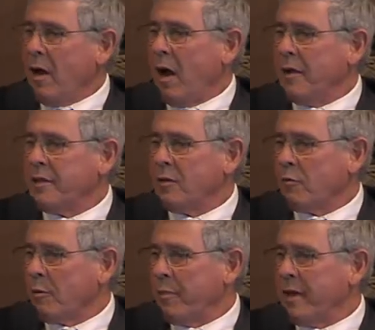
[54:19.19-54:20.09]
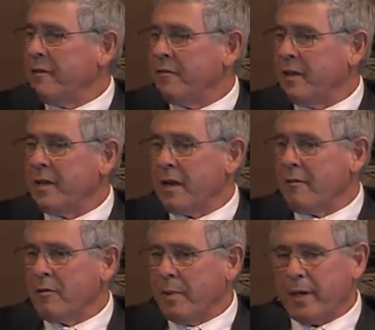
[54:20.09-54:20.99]
I think we're benefiting
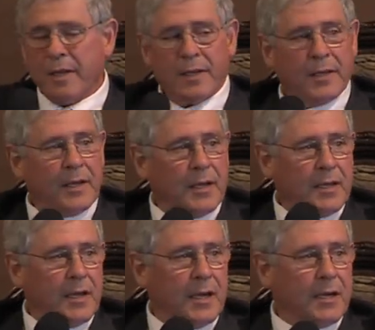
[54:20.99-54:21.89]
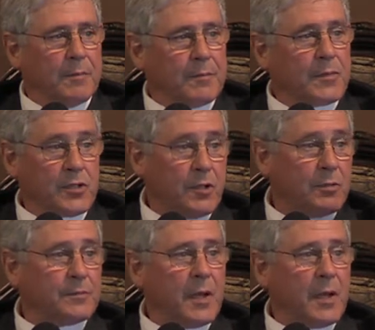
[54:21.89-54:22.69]
everybody. So.